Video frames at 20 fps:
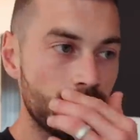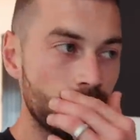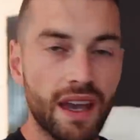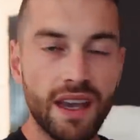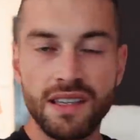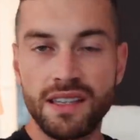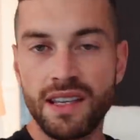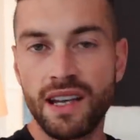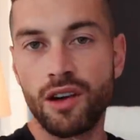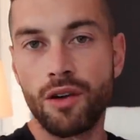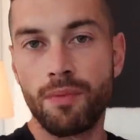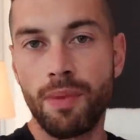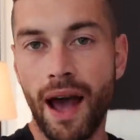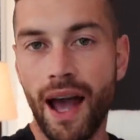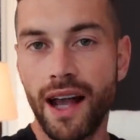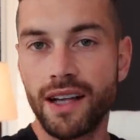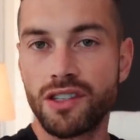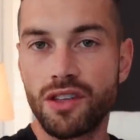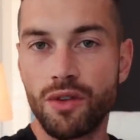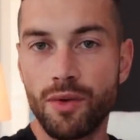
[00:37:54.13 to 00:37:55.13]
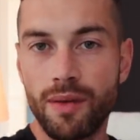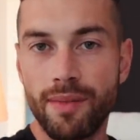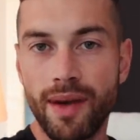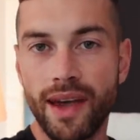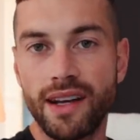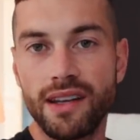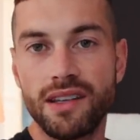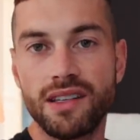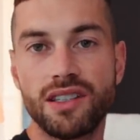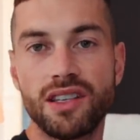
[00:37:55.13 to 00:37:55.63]
It's a little pact that we
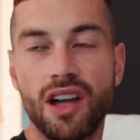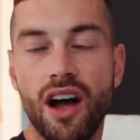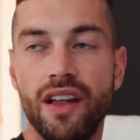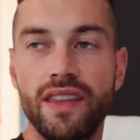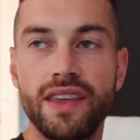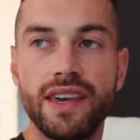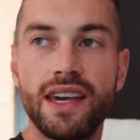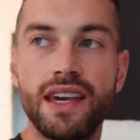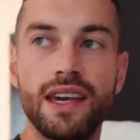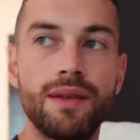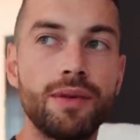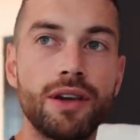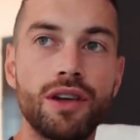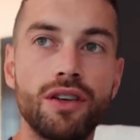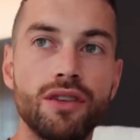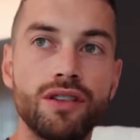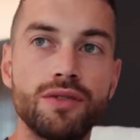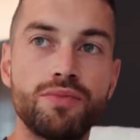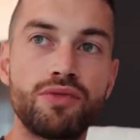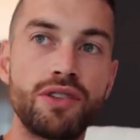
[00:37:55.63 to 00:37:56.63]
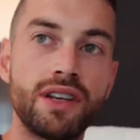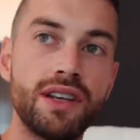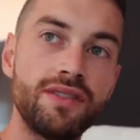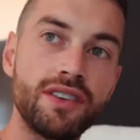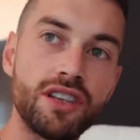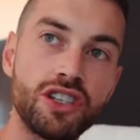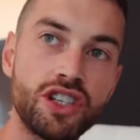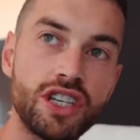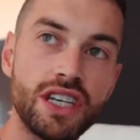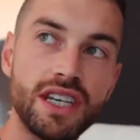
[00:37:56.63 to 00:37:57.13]
made at the start of the year because
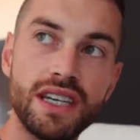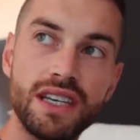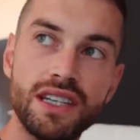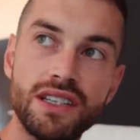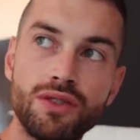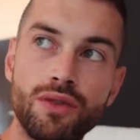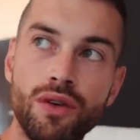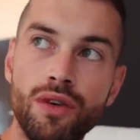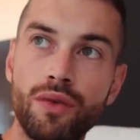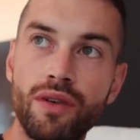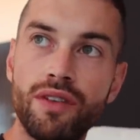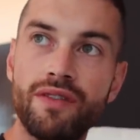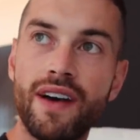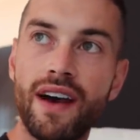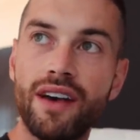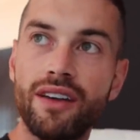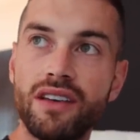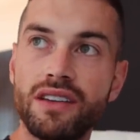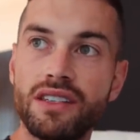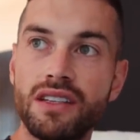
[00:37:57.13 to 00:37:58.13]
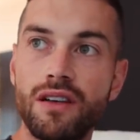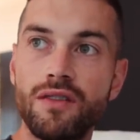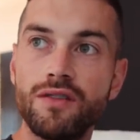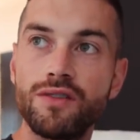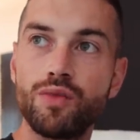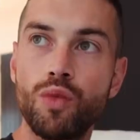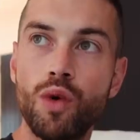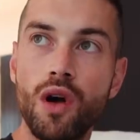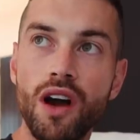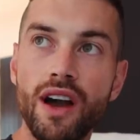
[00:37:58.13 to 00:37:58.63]
previous years we found
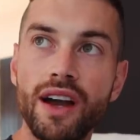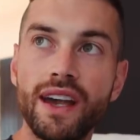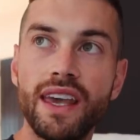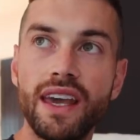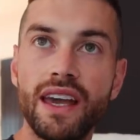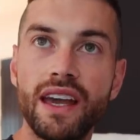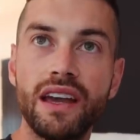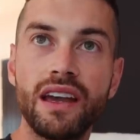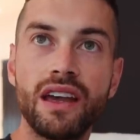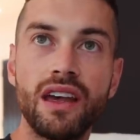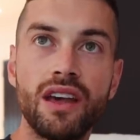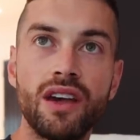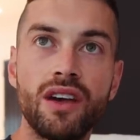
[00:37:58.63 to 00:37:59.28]
ourselves working